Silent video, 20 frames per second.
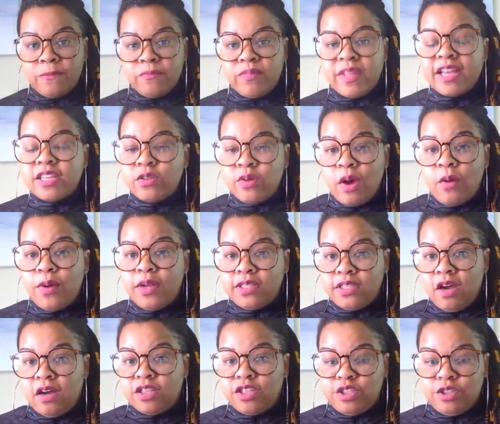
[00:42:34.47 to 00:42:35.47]
That's what I want to
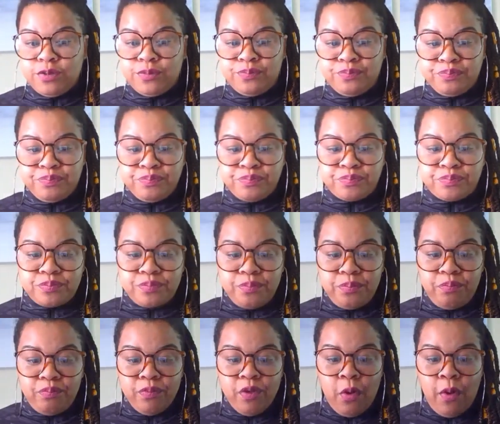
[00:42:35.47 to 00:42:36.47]
talk to.
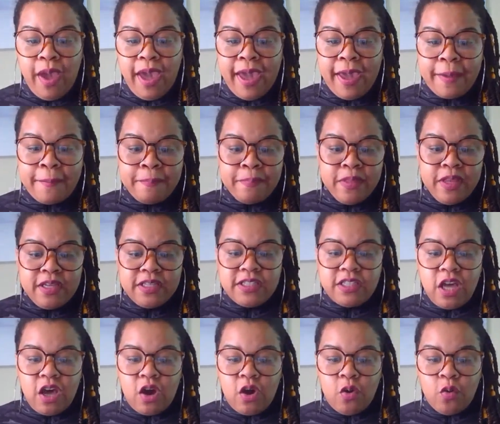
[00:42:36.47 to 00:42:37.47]
Okay.
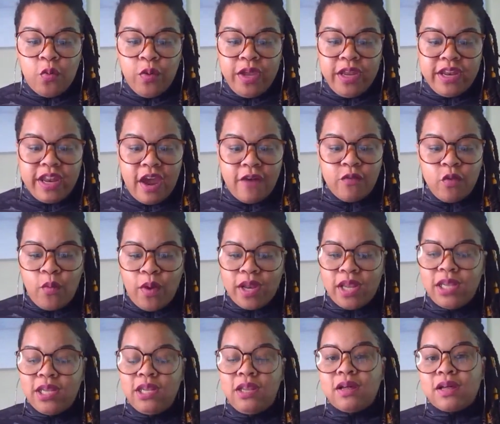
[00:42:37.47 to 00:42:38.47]
So we never want to
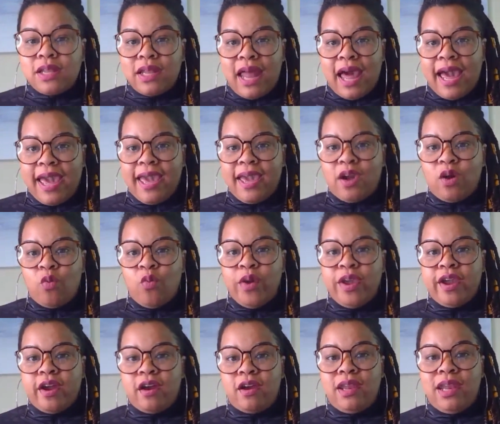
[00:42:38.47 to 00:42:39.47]
look like
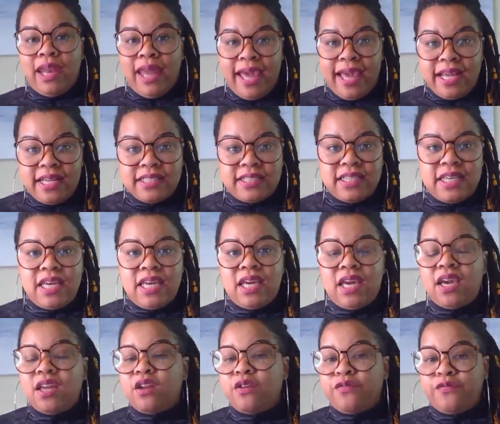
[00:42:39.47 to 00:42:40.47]
we are lazy
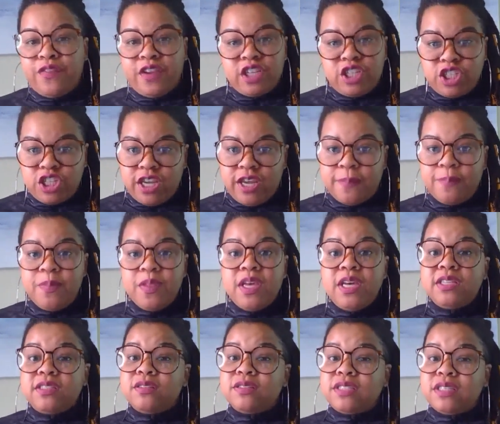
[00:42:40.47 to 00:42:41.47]
and efficient.
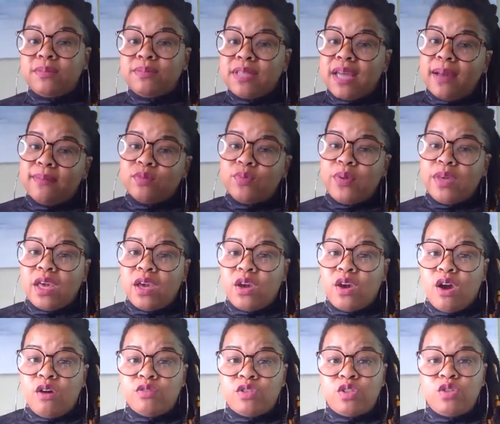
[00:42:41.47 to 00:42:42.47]
So sometimes we can
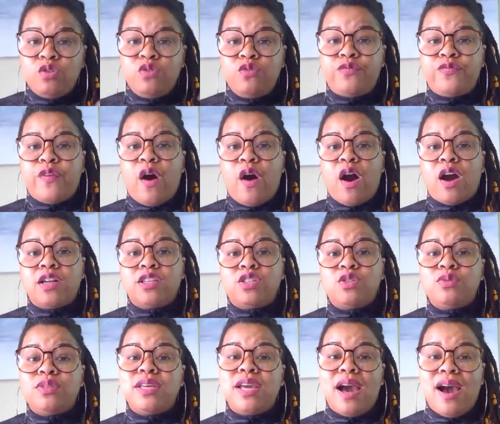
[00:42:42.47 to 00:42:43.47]
go too far
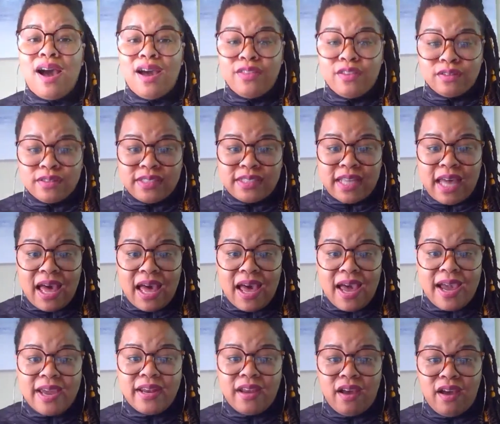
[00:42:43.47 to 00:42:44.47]
to the other
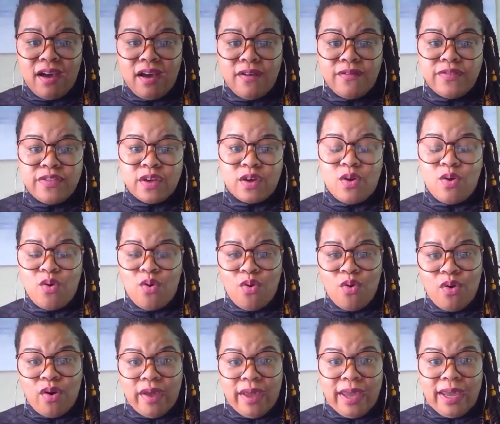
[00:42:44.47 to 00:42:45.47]
side of the
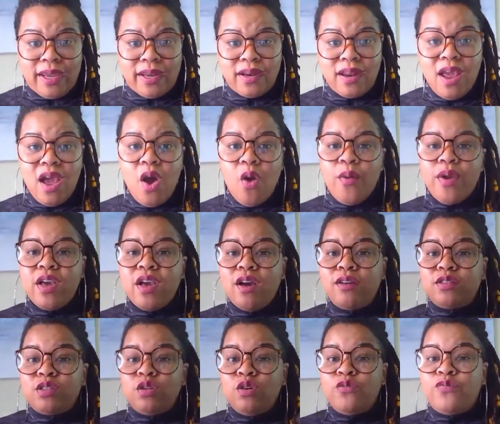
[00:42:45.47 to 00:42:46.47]
coin. We can
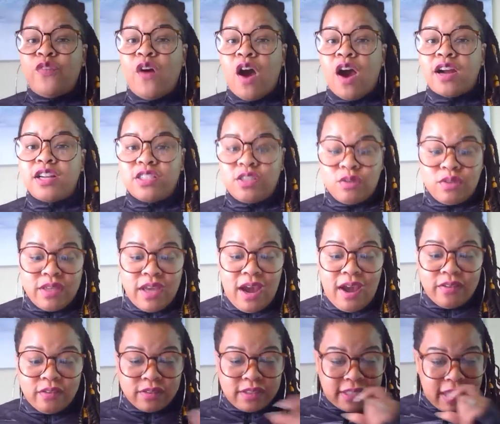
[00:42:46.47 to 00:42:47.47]
go too far to the
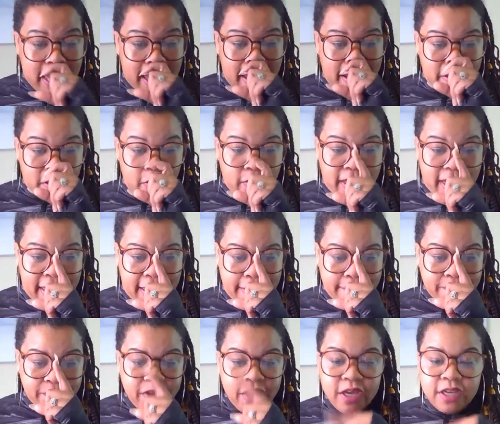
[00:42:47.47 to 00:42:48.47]
other side.
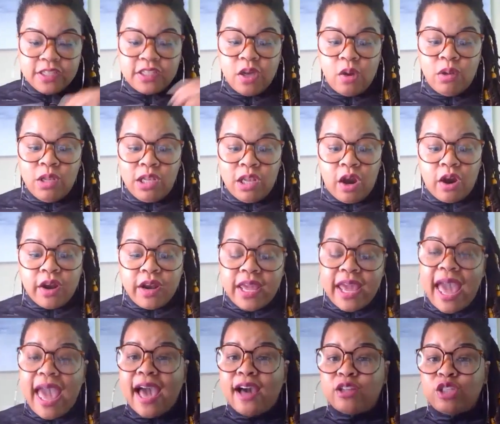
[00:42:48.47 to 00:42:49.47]
Okay. So learning
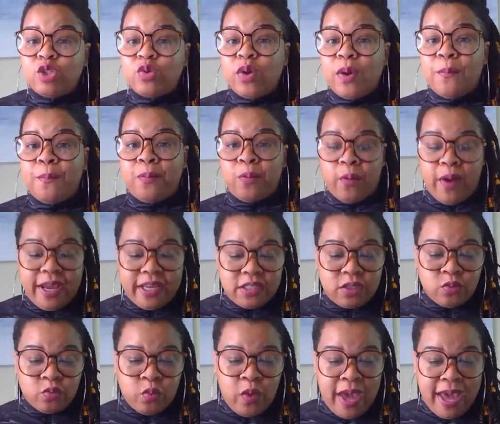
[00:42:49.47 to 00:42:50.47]
how to embrace
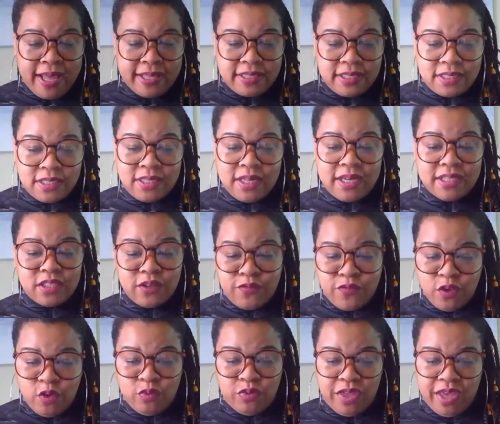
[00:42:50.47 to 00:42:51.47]
rest does a
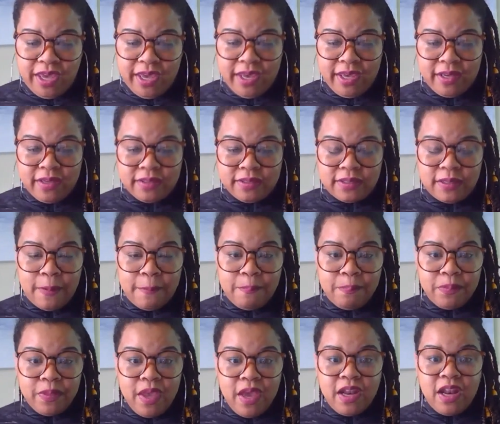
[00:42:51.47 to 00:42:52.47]
few things.
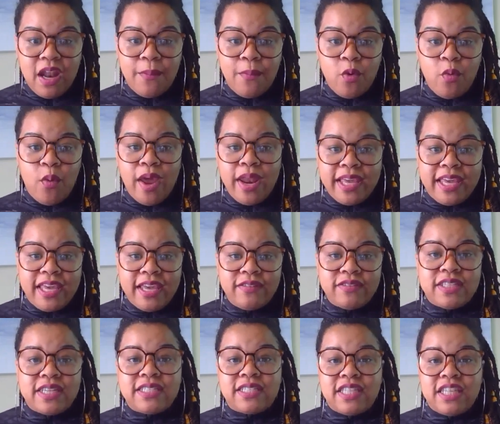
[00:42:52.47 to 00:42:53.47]
Number one, it gives
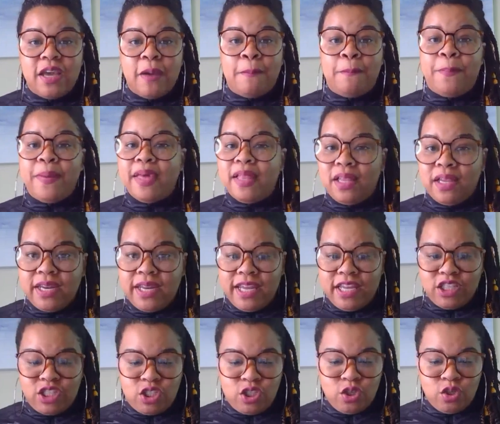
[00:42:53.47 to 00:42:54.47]
us the
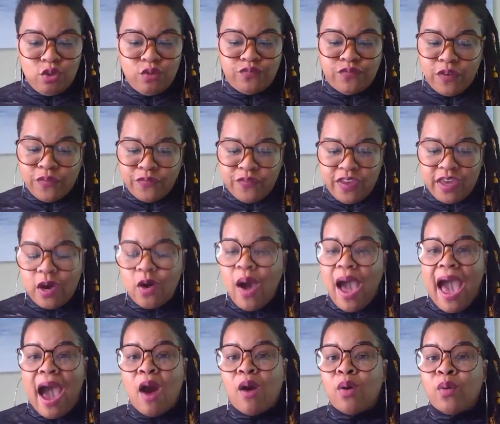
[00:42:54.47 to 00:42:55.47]
ability to fulfill
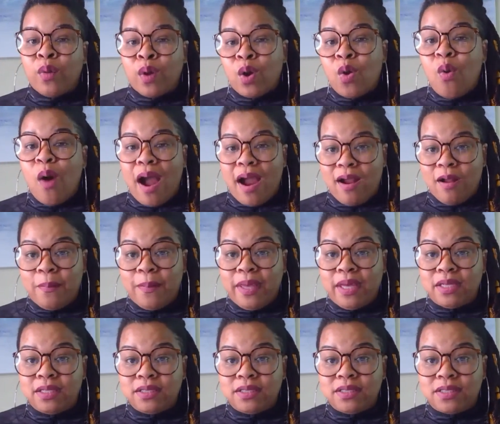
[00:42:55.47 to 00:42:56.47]
our
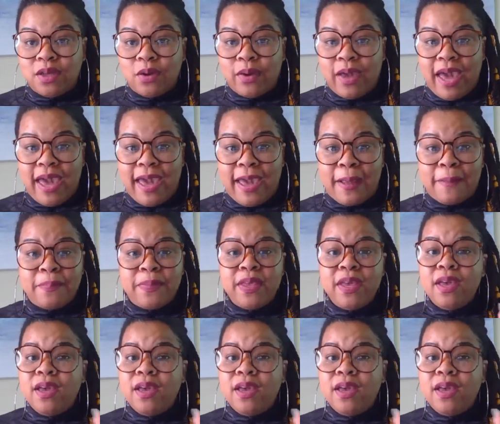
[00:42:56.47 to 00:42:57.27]
requirements. Okay.